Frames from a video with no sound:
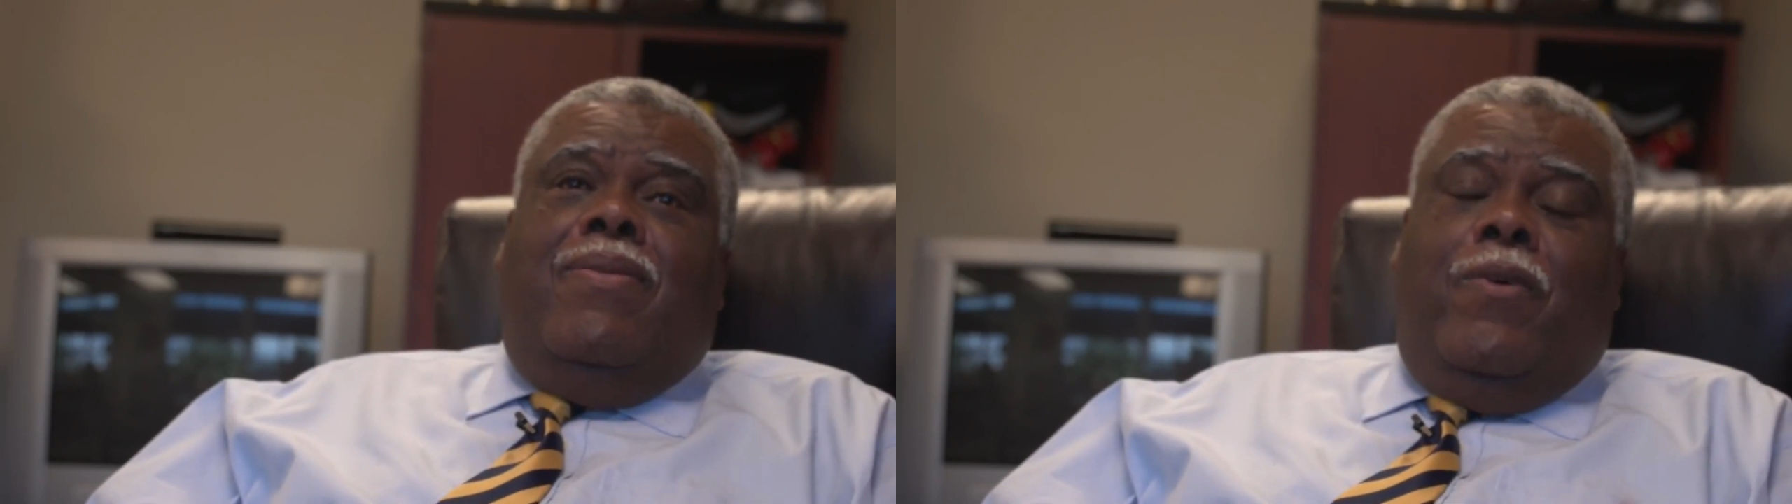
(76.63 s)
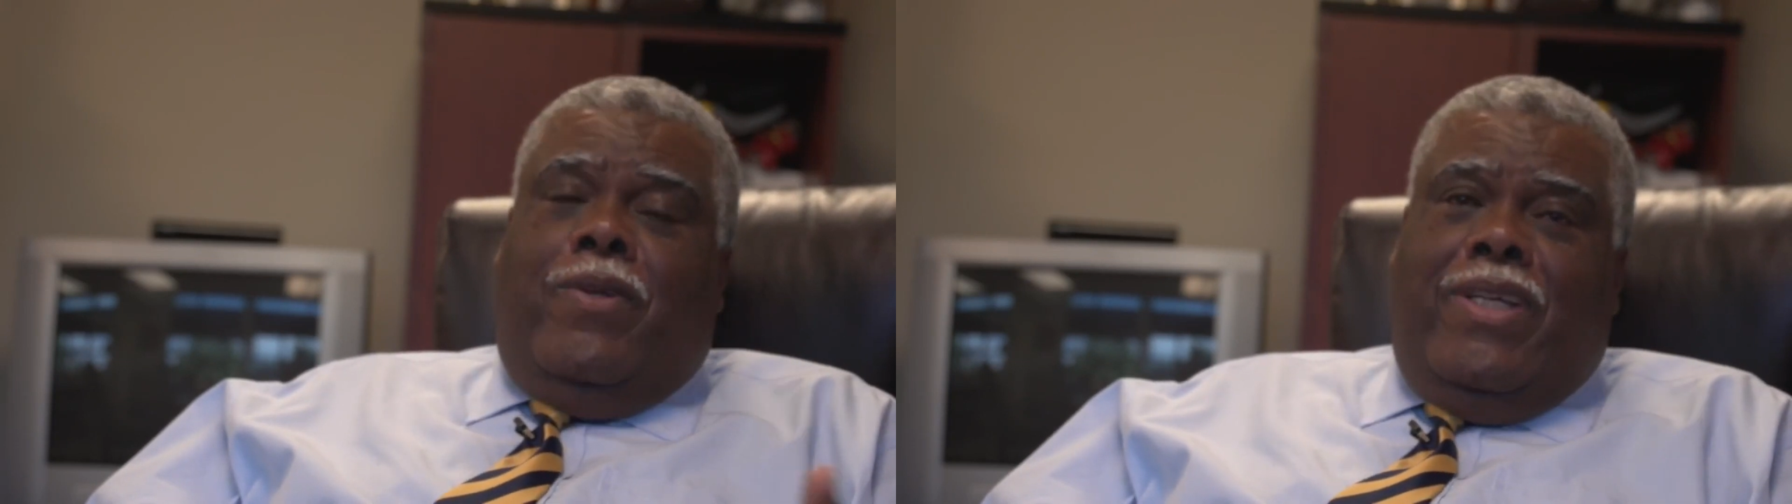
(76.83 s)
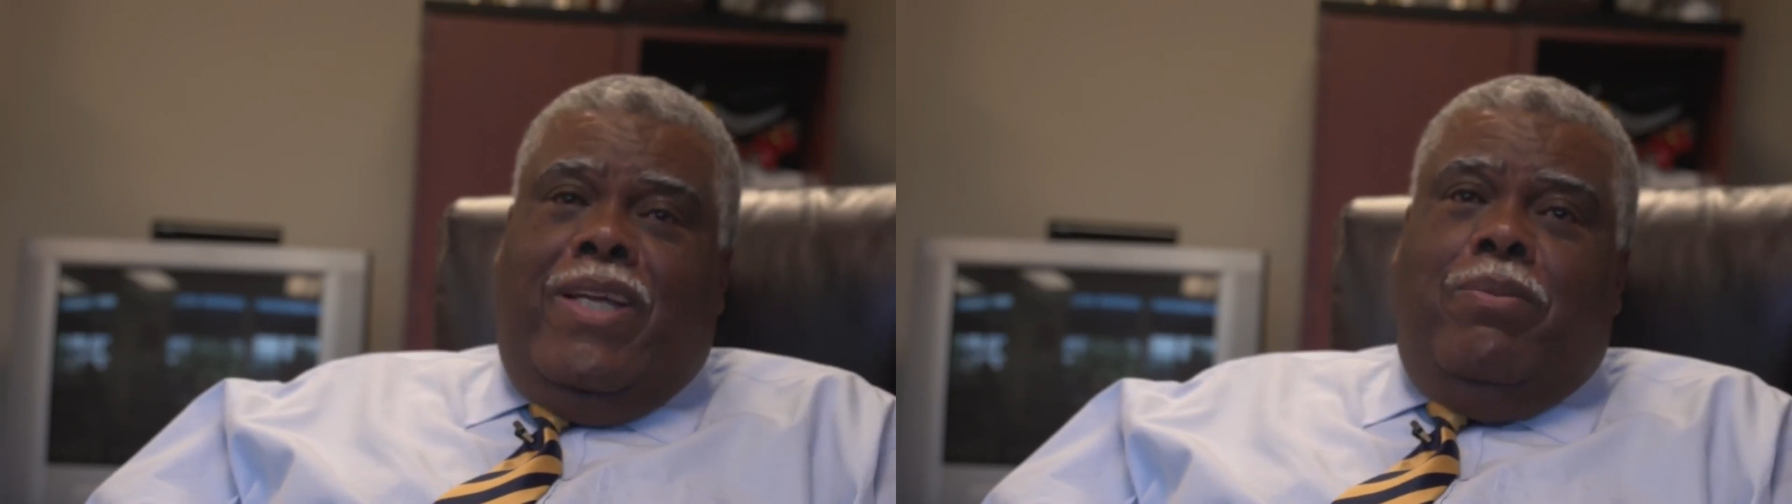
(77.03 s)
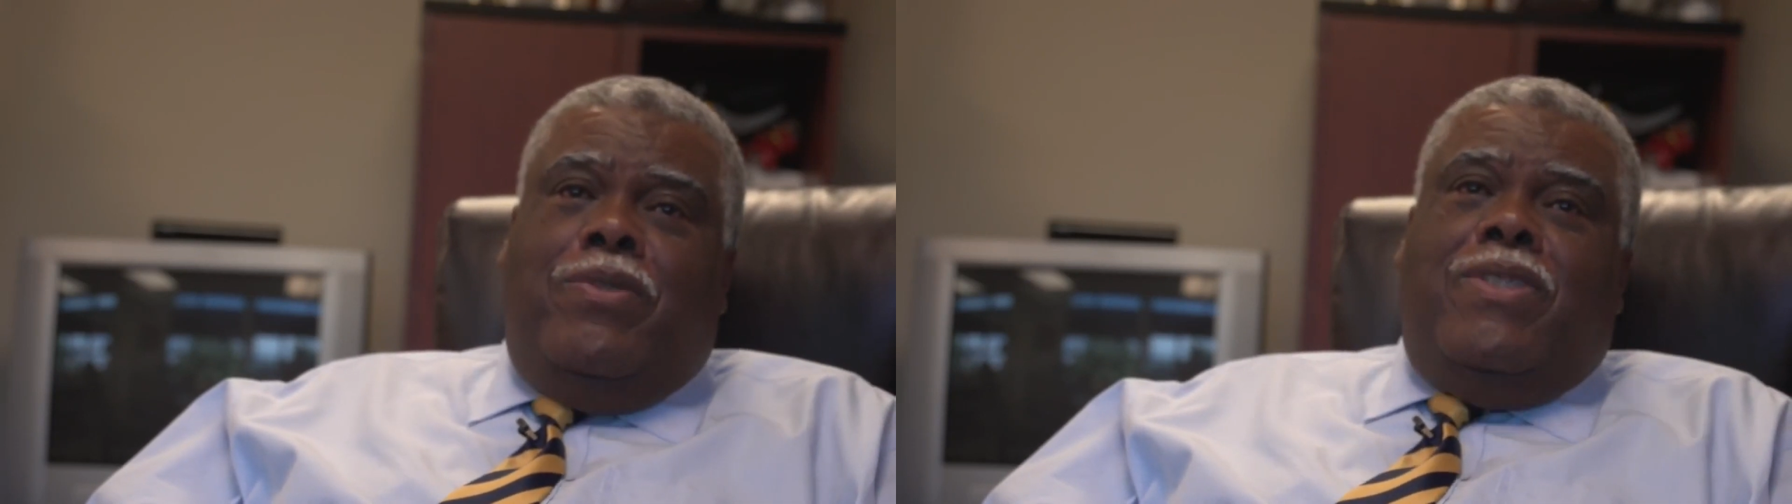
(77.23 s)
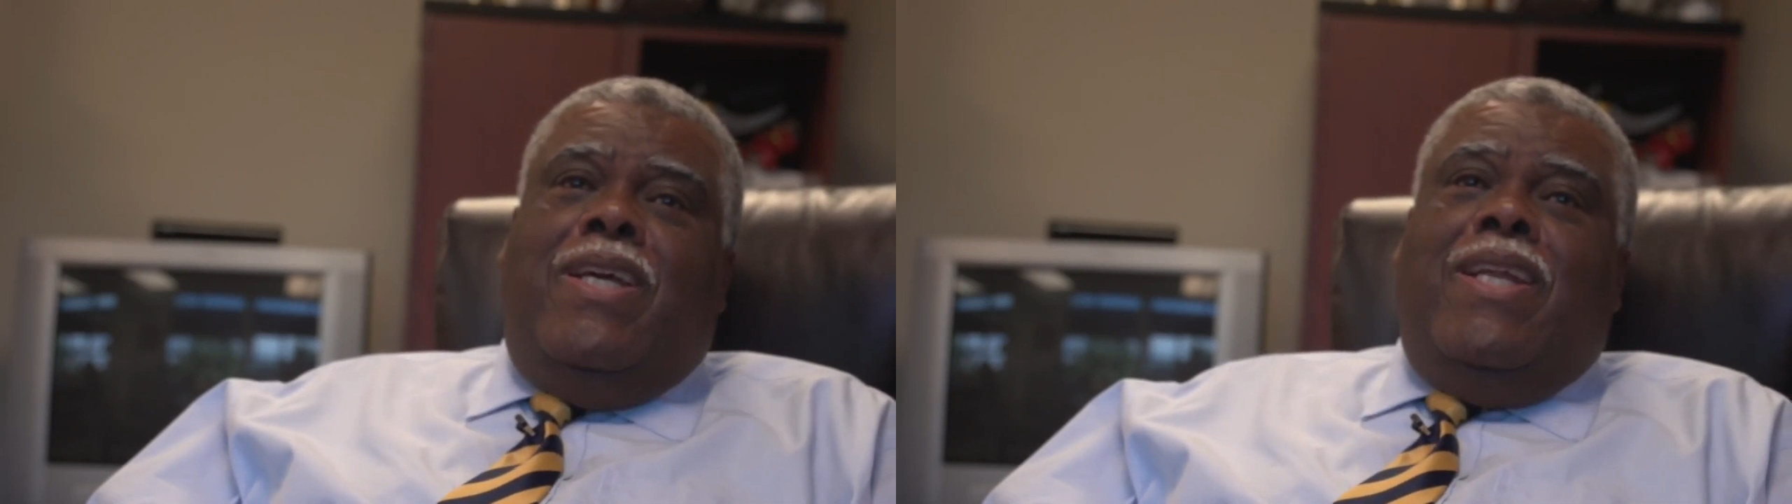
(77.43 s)

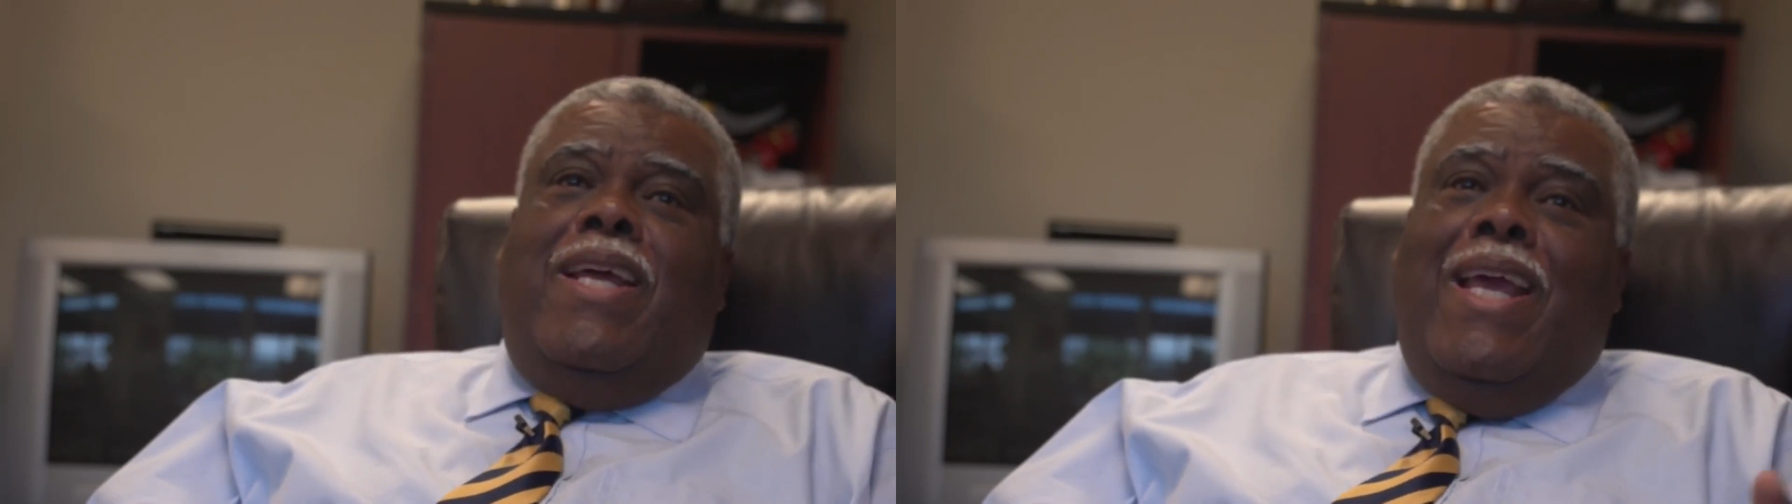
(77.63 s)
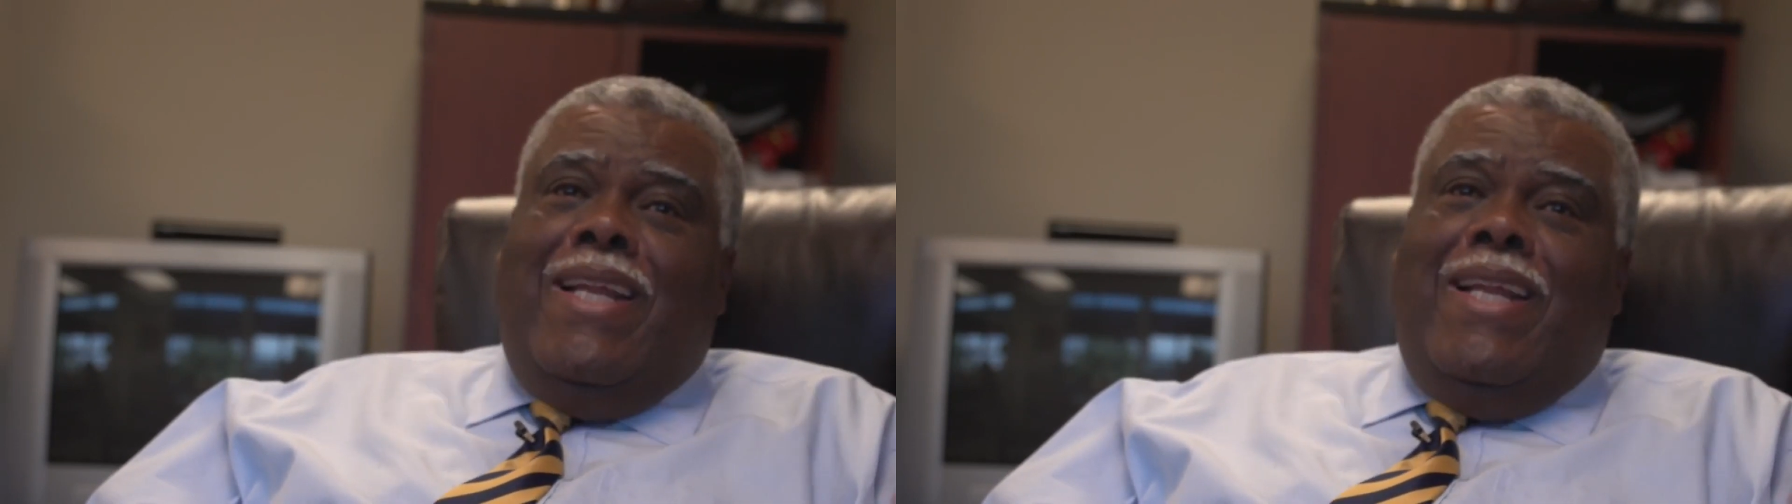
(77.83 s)
13% and